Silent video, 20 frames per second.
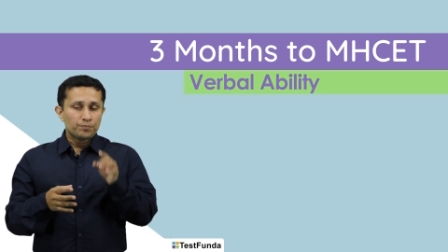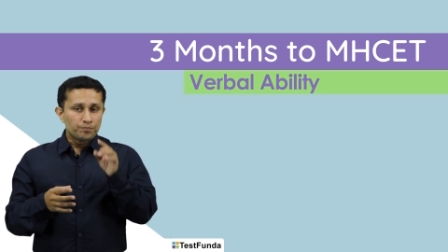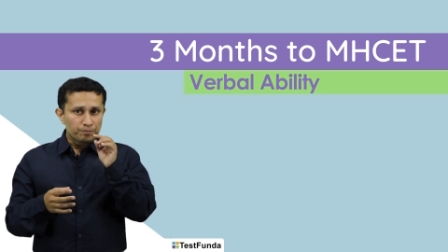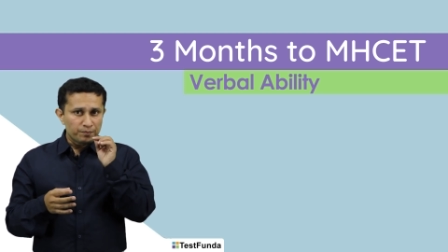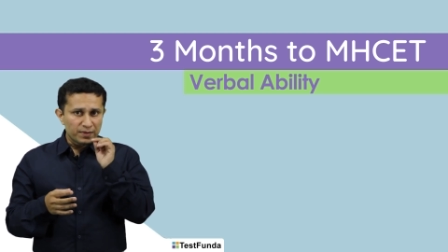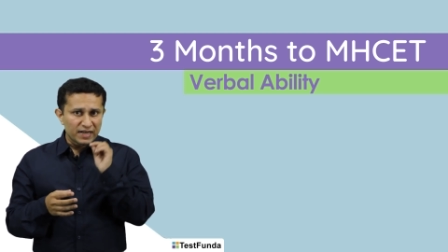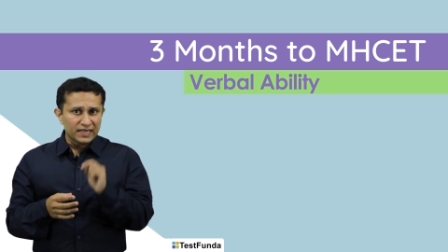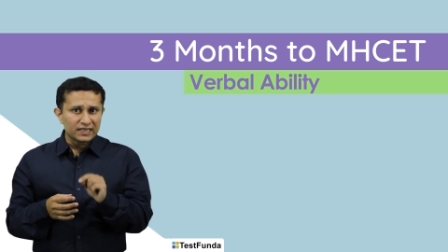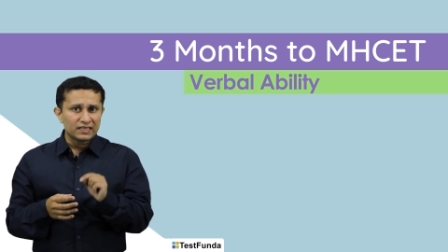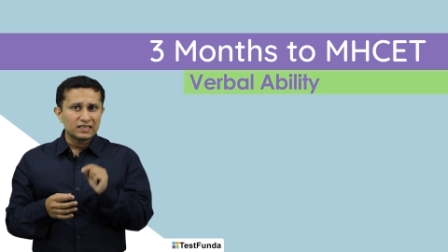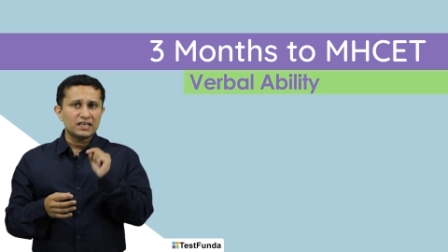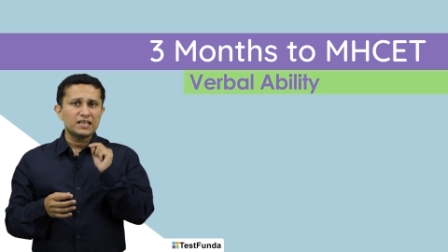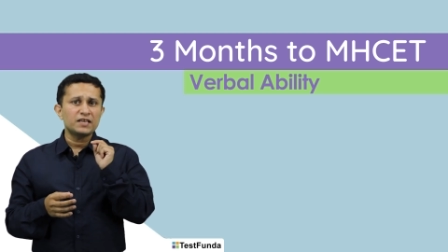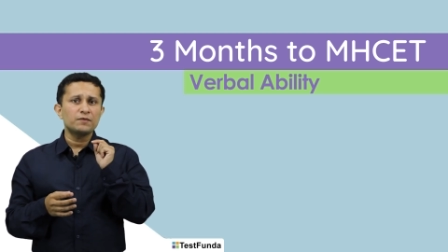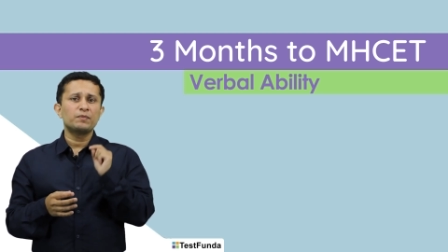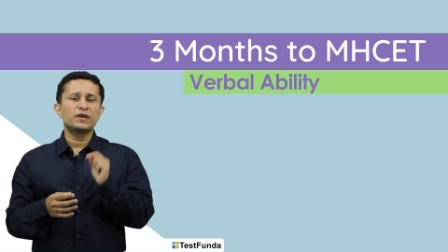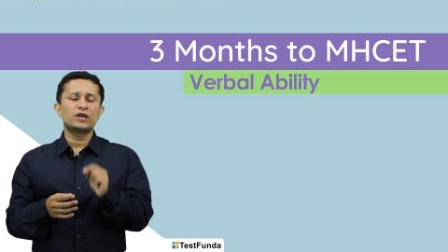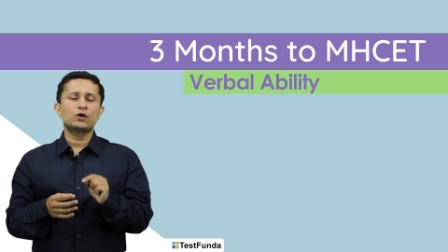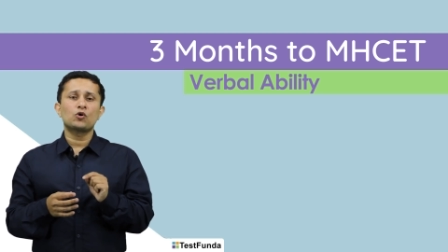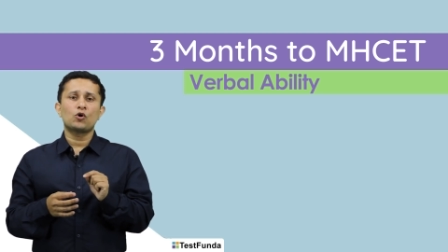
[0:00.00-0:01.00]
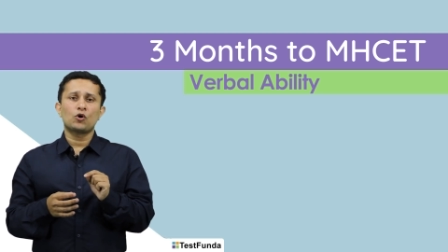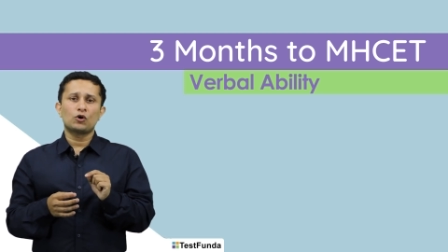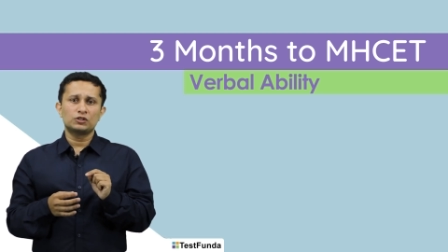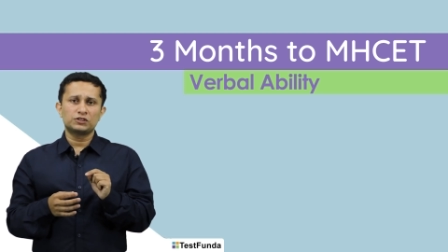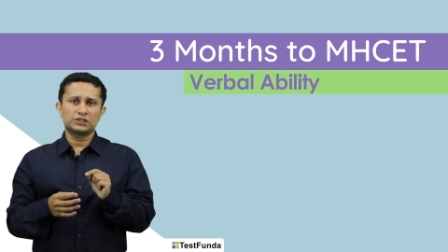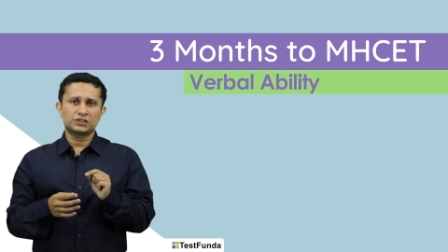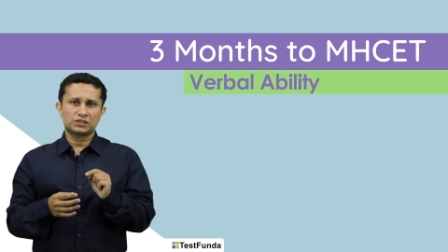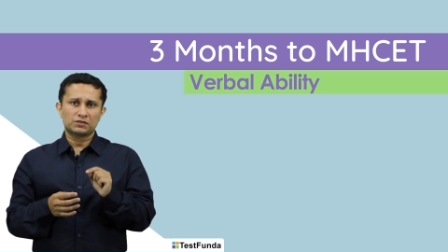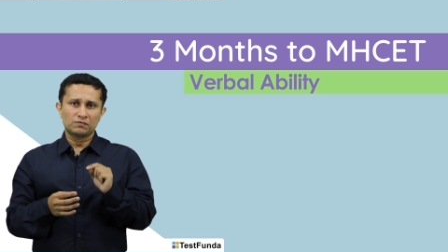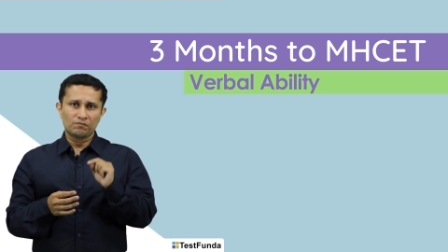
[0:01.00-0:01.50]
mainly
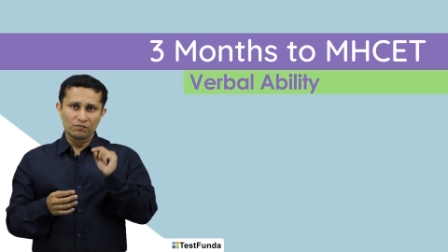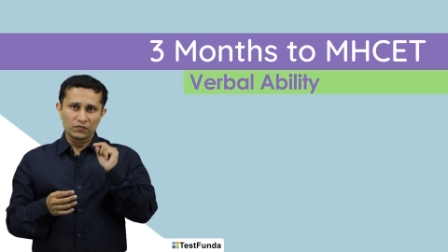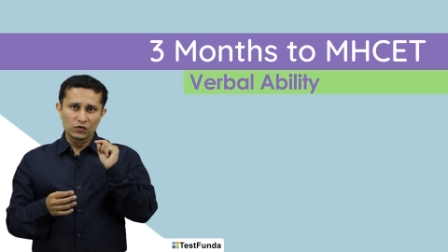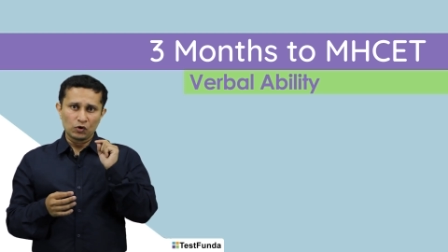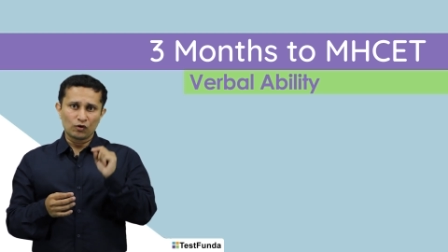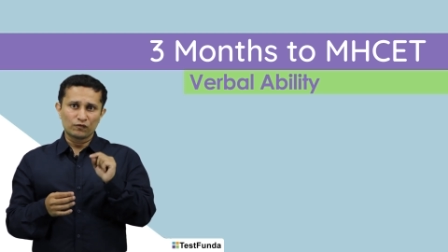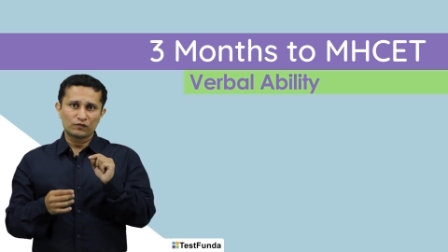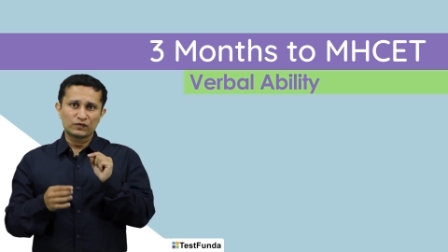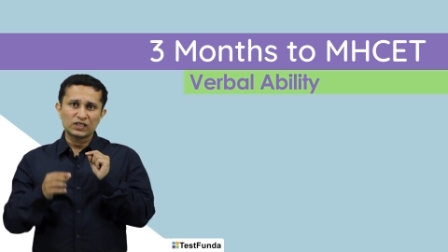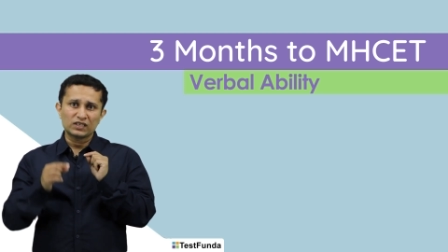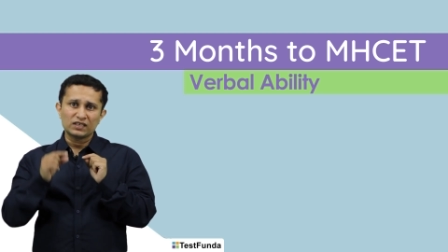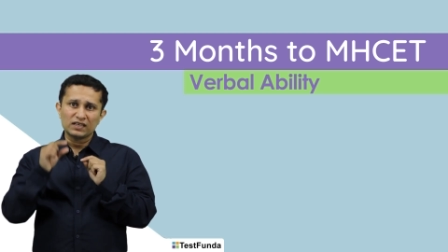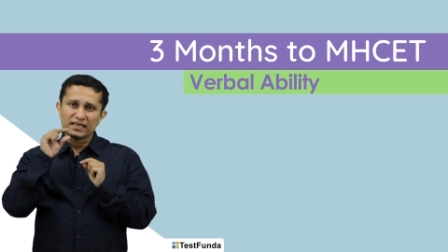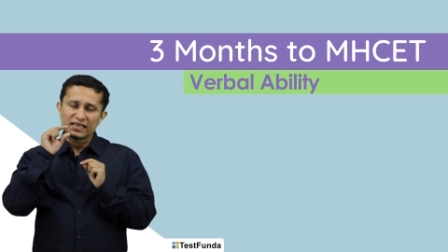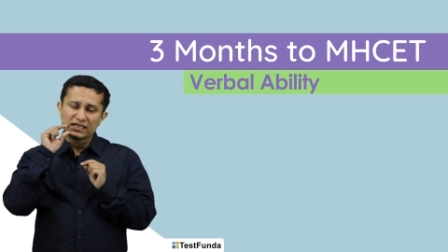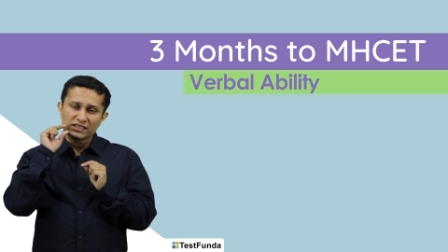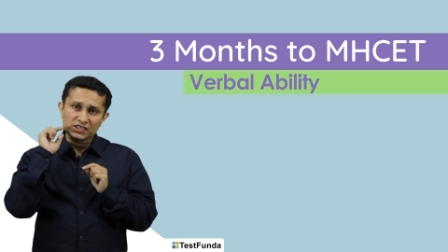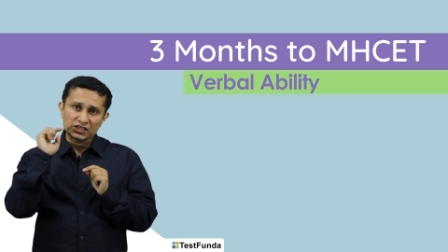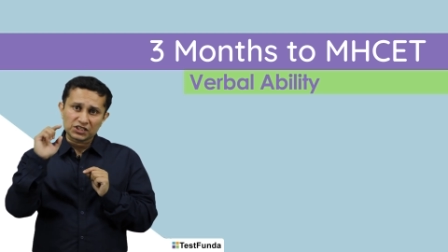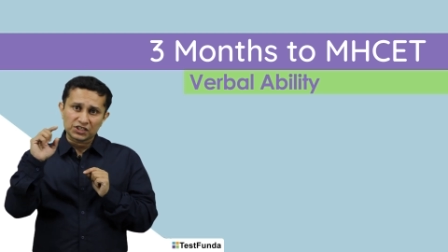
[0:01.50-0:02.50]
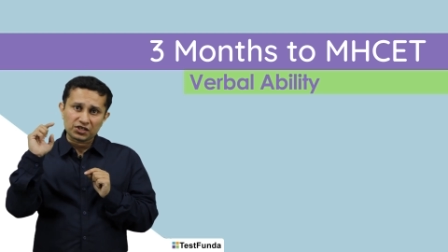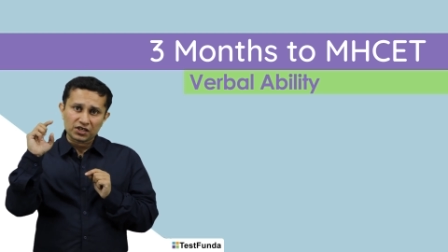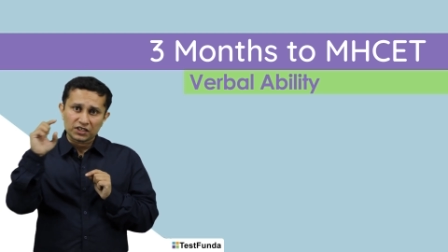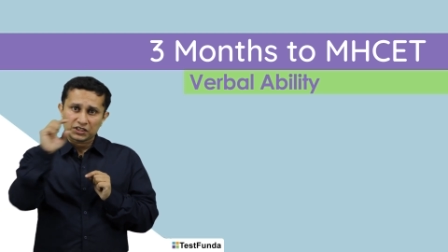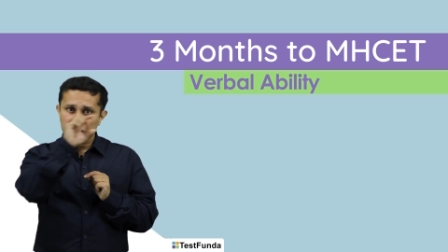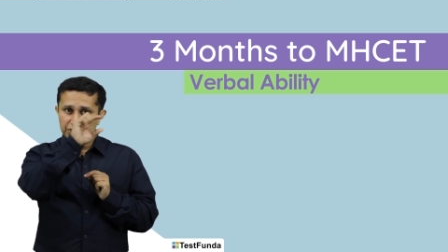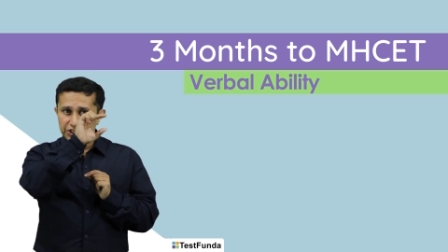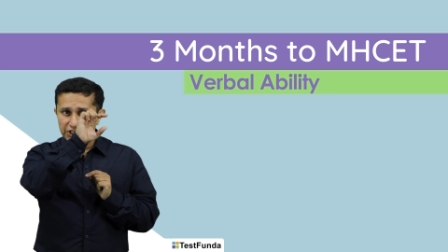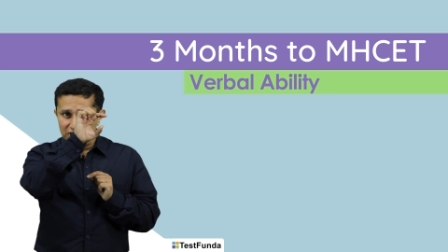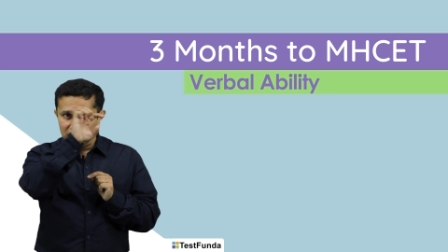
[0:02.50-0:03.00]
because of the
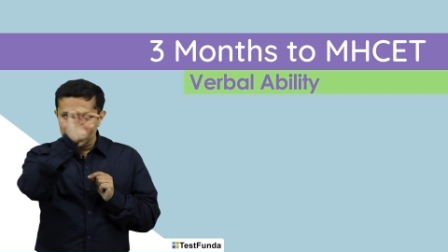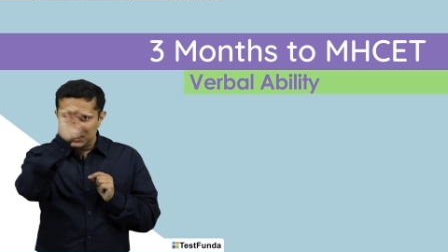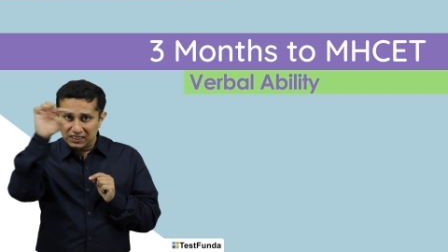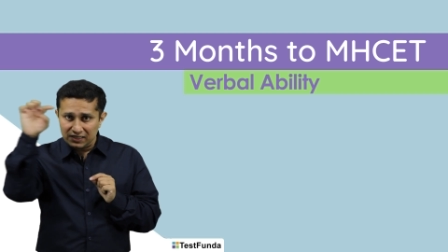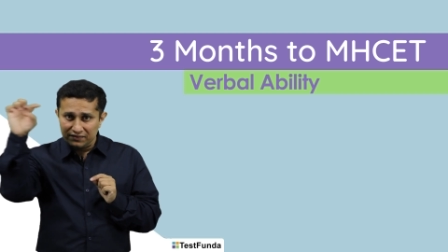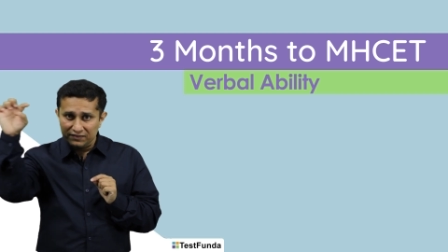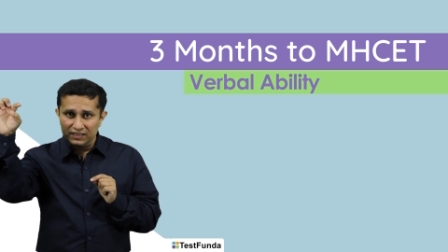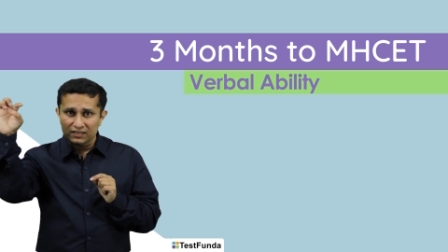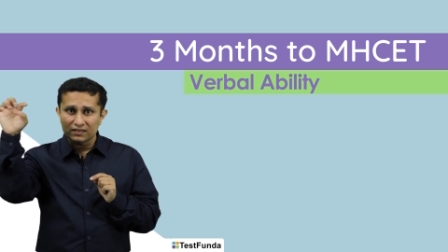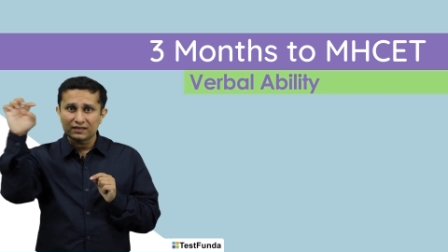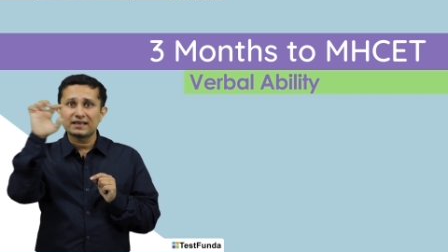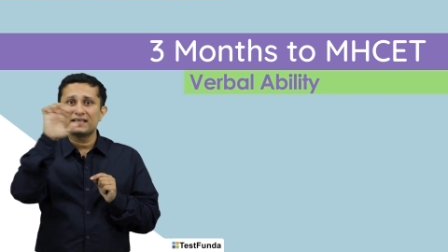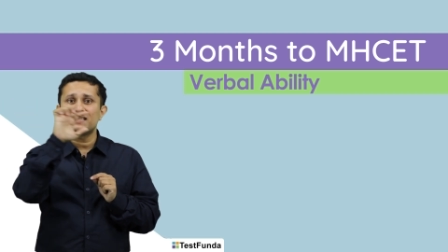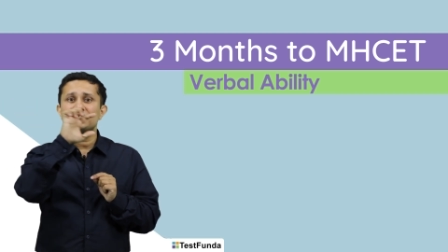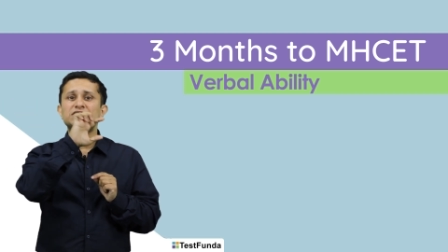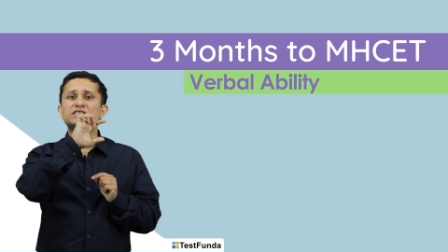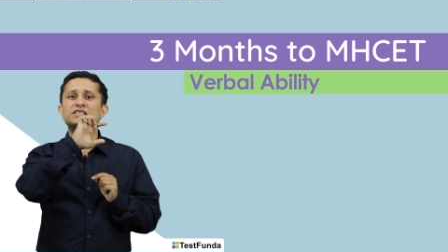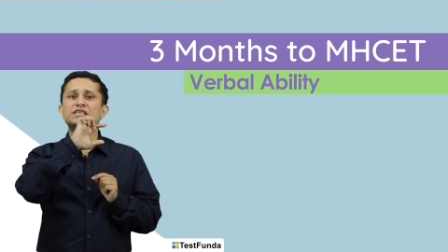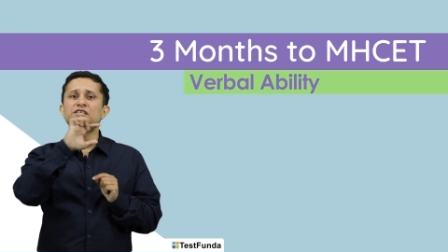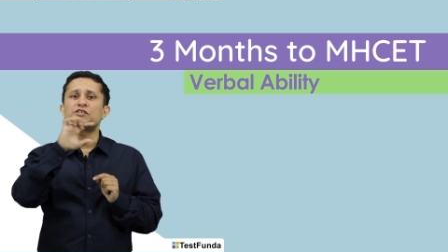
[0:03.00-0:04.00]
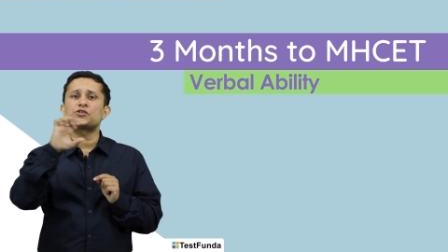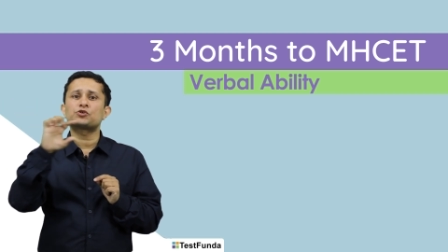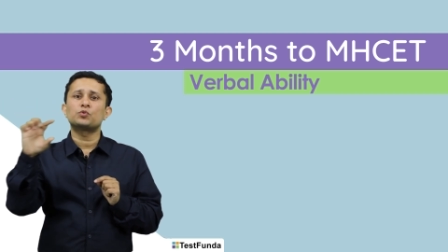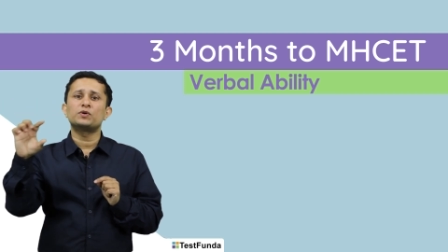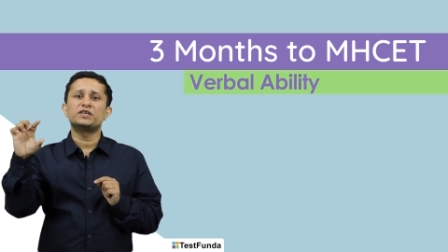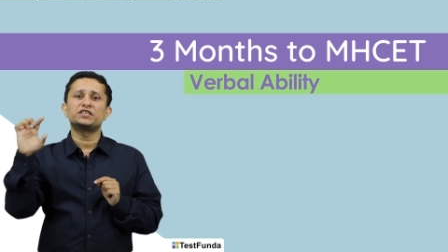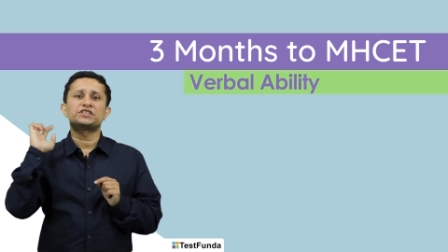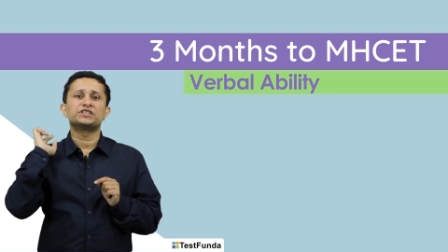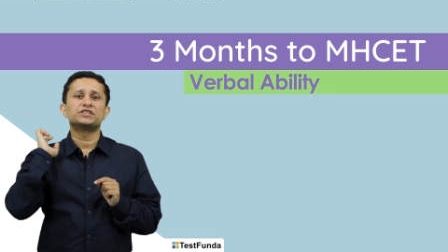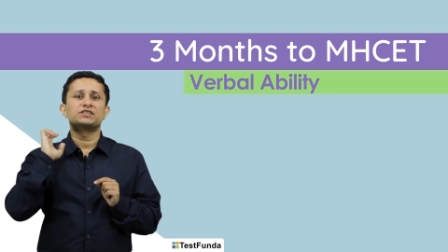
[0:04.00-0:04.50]
instructions given against each
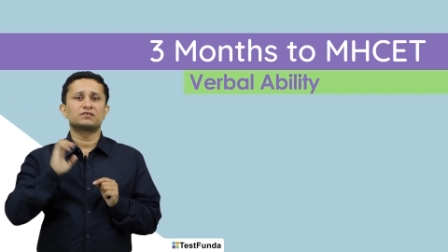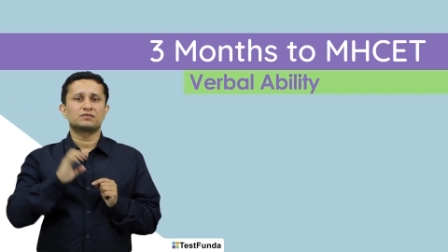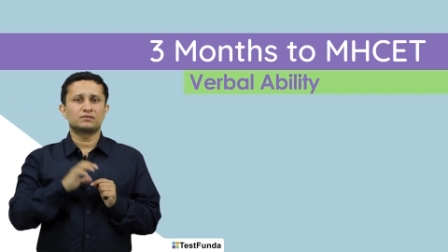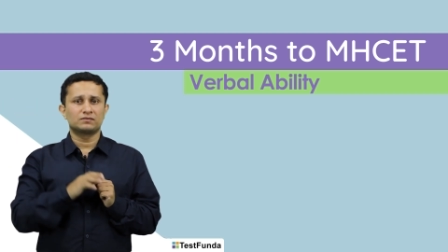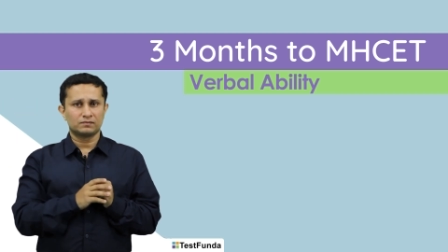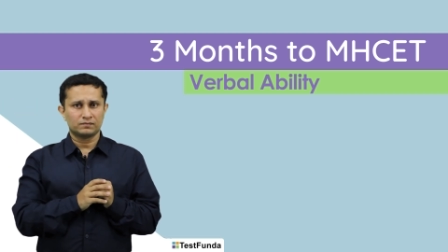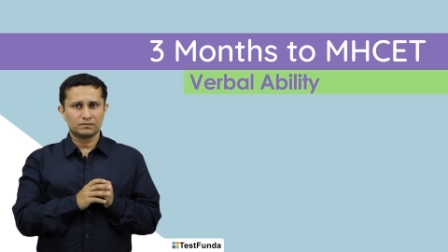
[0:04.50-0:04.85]
question.